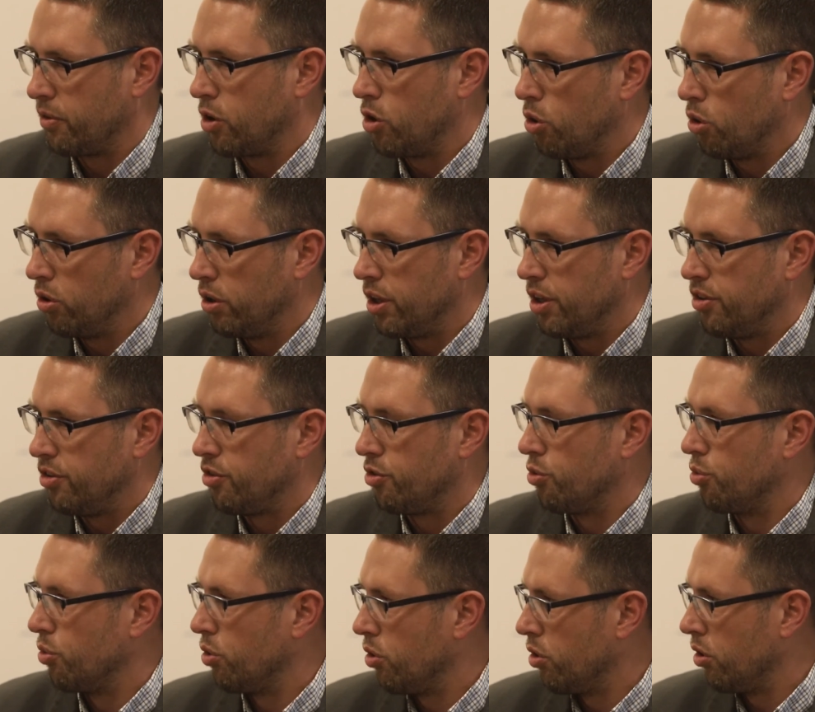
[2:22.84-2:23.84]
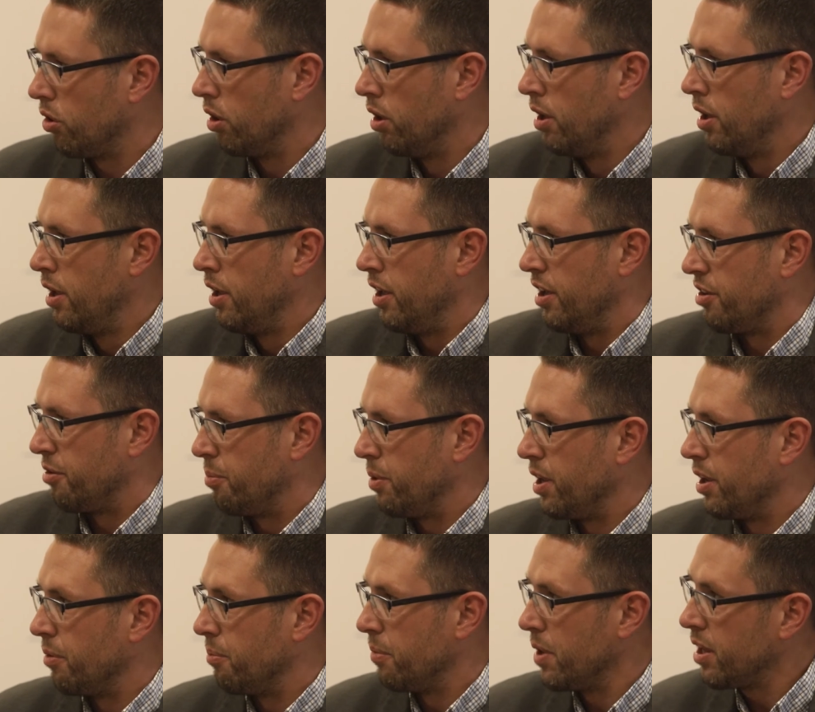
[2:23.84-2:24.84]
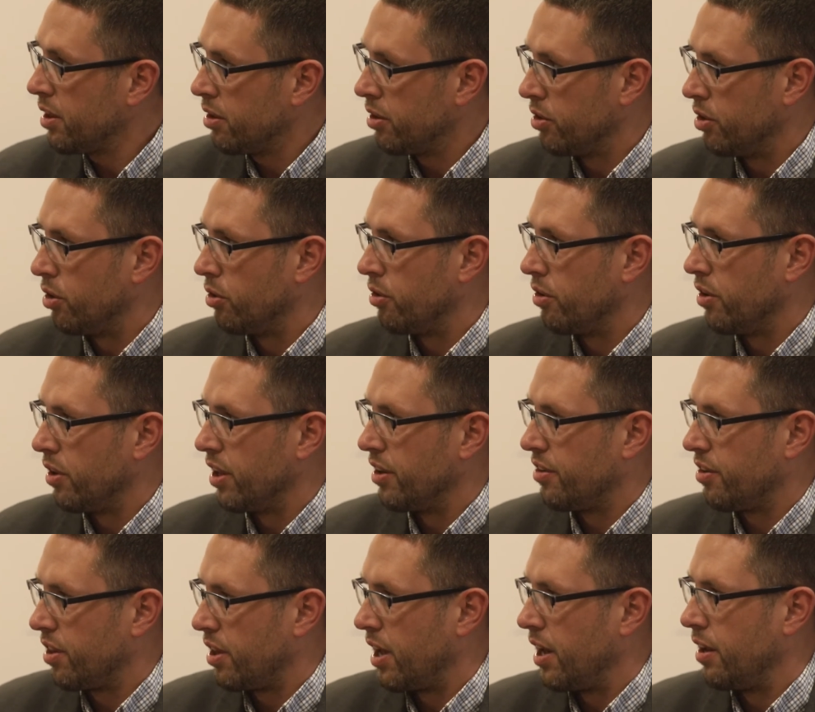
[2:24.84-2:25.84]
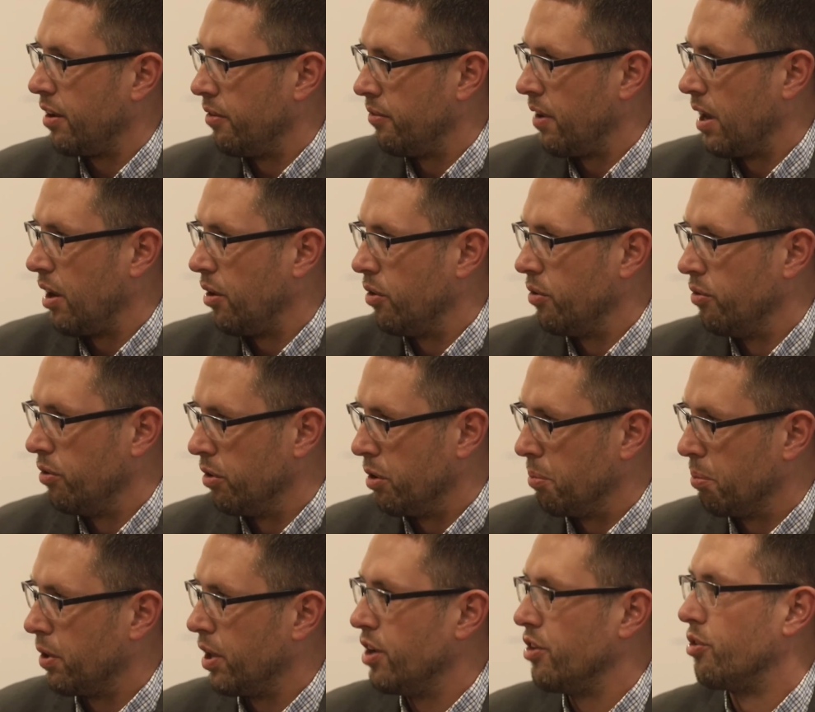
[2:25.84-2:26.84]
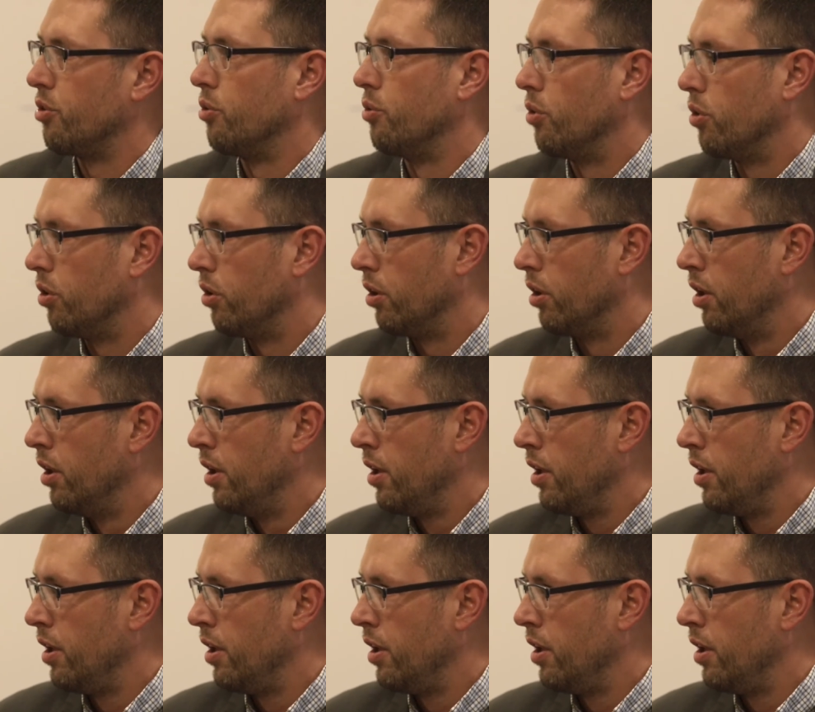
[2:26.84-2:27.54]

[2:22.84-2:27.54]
choline's role as being a methyl donor, that's thought of how it really plays a role